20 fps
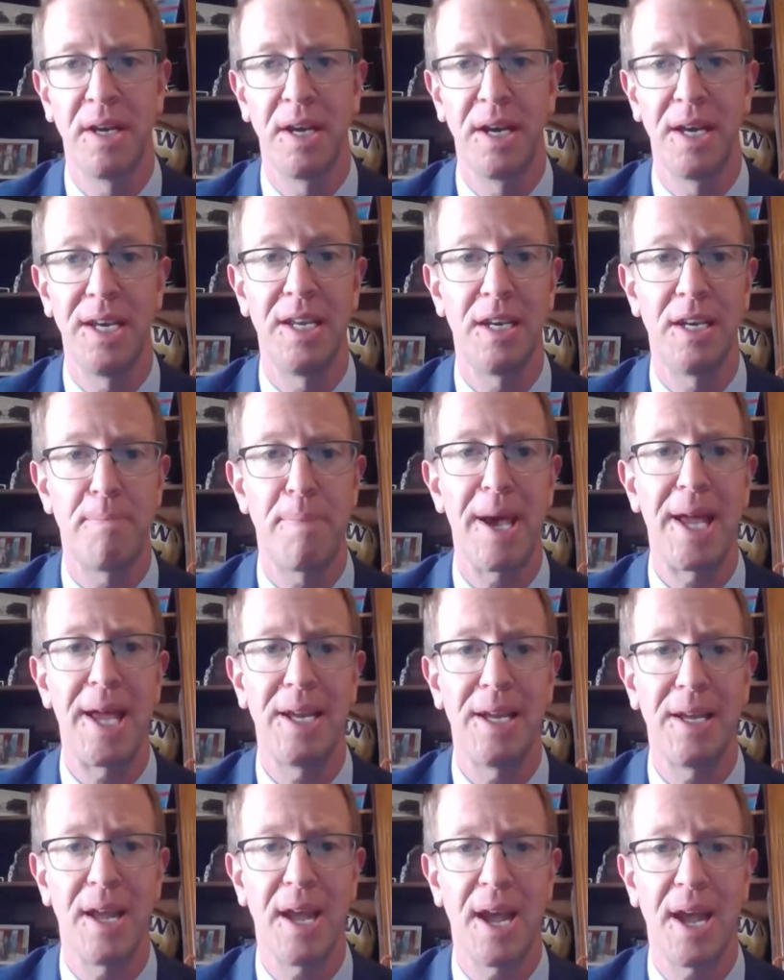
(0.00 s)
an
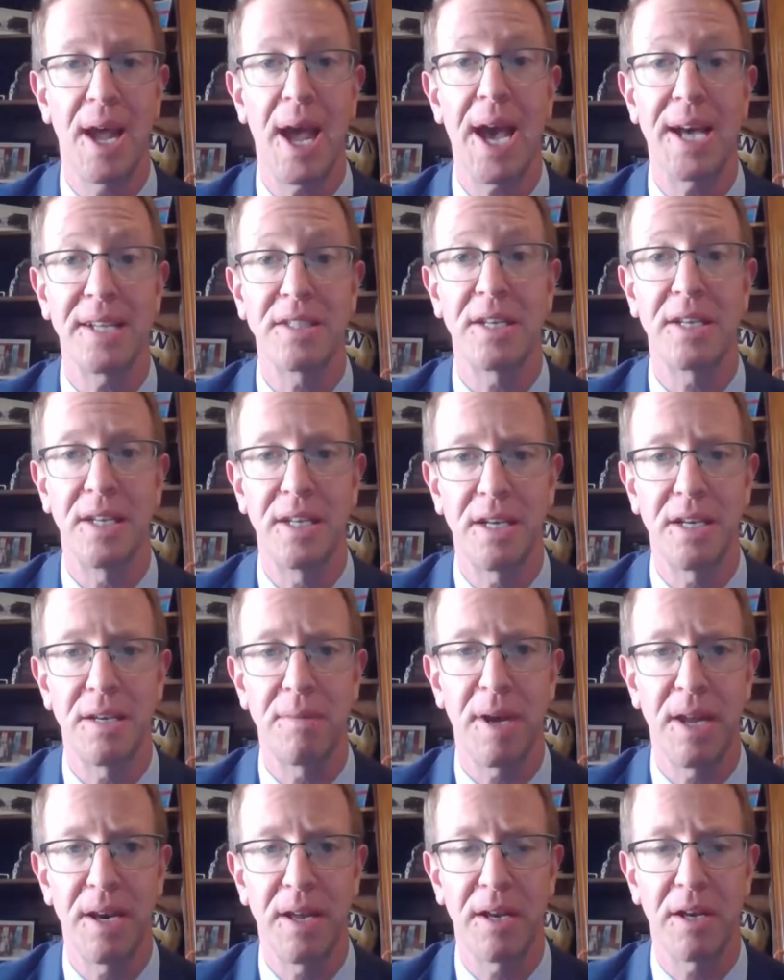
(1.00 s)
independent as an
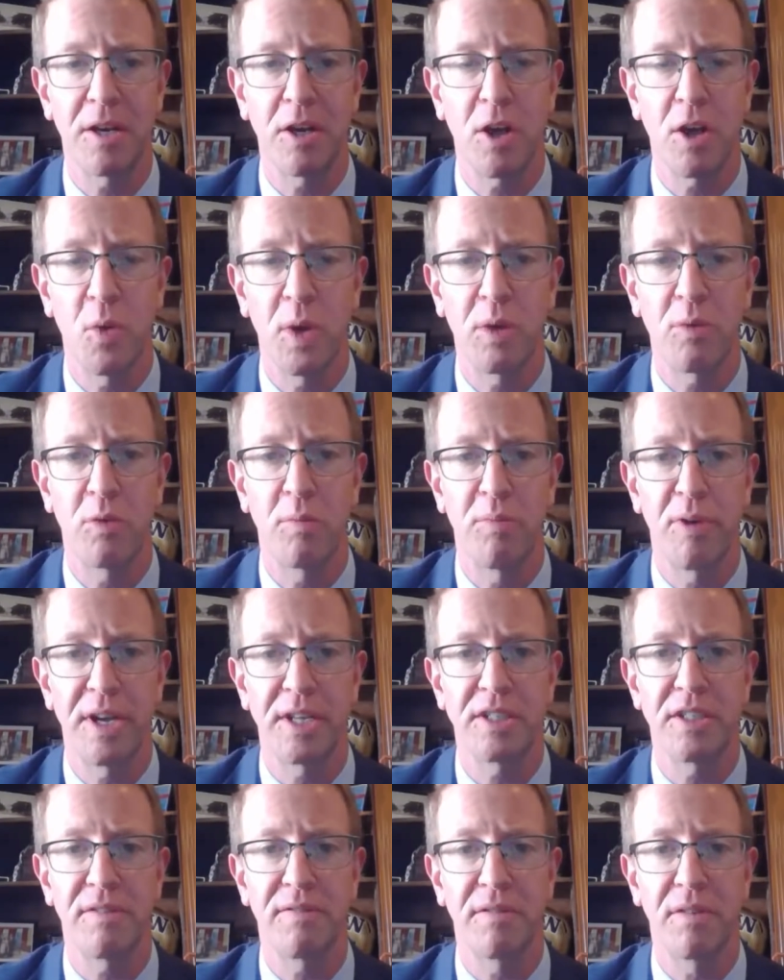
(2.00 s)
independent and co-equal
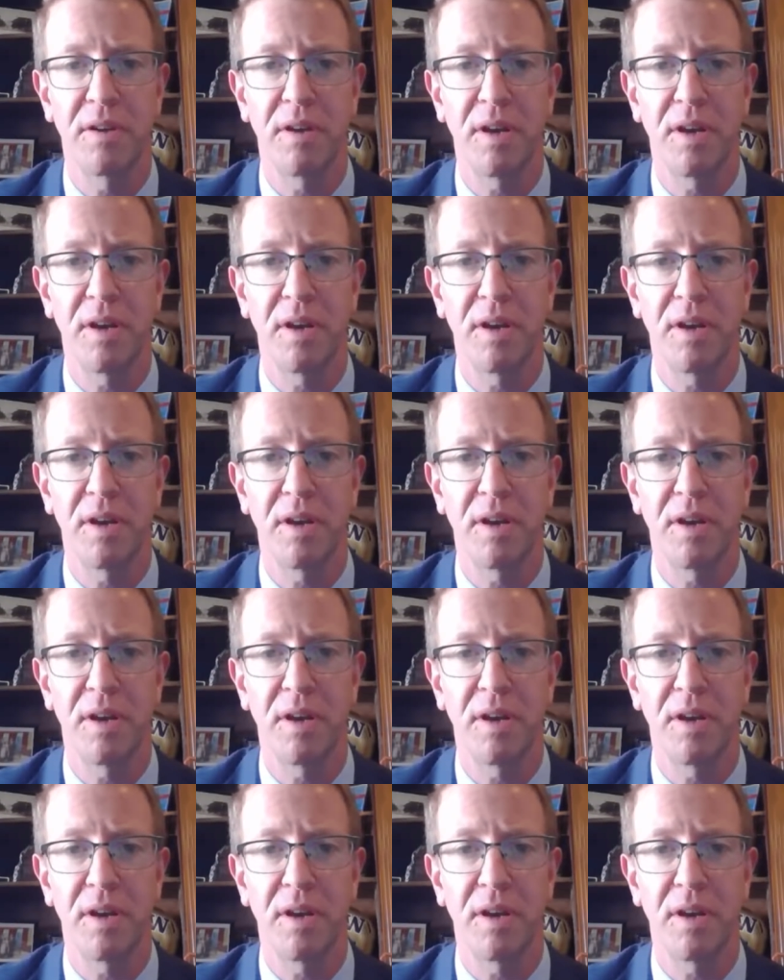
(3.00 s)
branch of